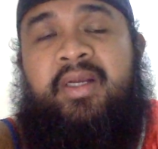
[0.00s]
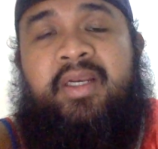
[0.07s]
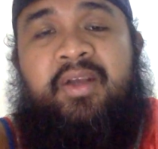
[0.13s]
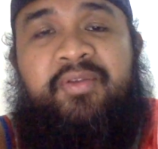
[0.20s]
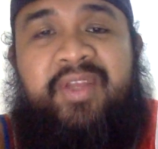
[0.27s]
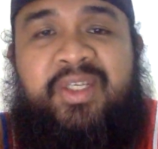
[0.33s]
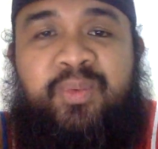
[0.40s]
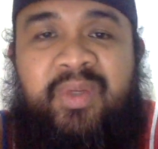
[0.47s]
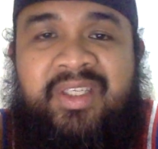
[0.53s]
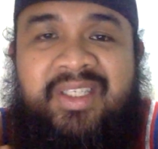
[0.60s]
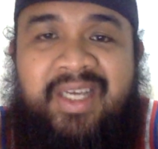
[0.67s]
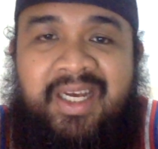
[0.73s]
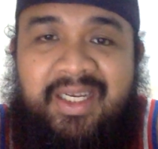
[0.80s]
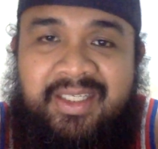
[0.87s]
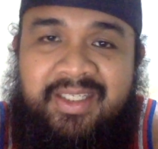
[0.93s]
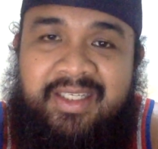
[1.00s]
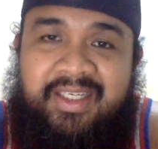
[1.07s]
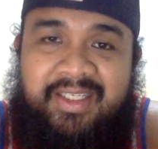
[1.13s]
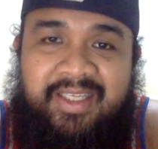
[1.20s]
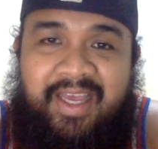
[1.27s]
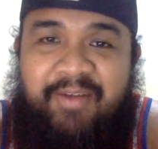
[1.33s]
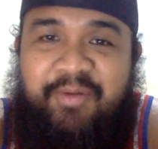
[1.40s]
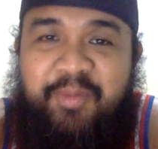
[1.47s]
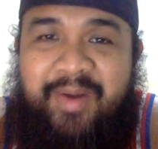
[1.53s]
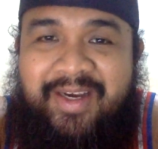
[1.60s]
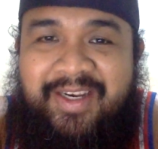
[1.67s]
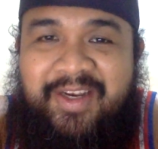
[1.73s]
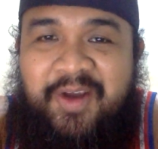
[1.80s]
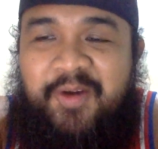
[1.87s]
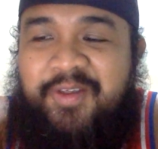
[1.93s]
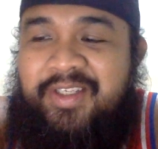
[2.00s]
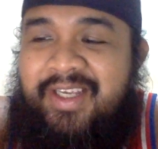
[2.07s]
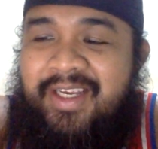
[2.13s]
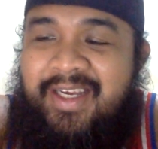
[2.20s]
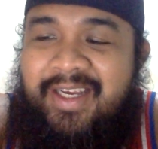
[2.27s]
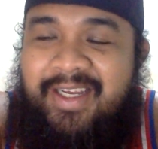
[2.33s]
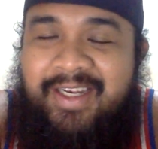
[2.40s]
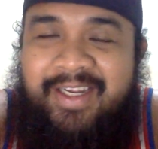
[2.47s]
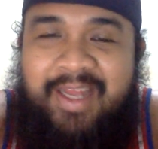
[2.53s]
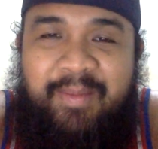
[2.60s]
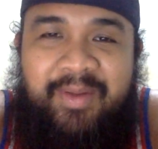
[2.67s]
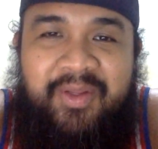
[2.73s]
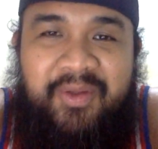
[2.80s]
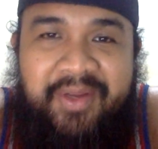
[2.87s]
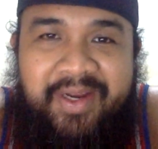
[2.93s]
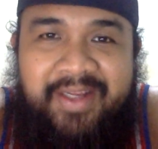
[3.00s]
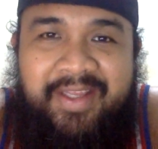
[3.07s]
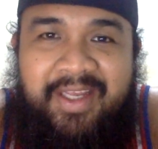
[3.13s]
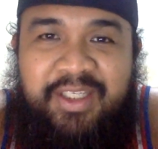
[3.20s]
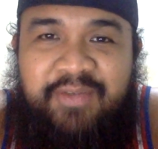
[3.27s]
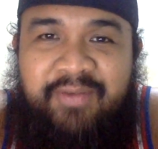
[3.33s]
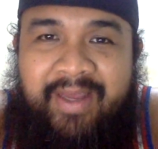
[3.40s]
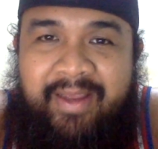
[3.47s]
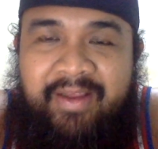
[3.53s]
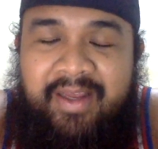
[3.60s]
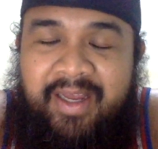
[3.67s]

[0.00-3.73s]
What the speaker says: Now this one sucks because everybody knows that I'm a New York Knicks fan,